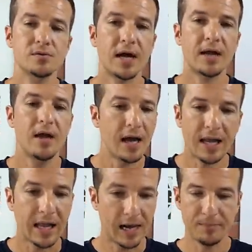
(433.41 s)
right?
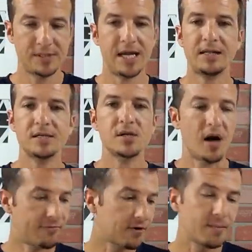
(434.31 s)
Again, take this
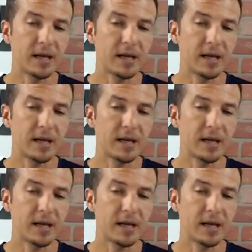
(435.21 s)
off for a minute.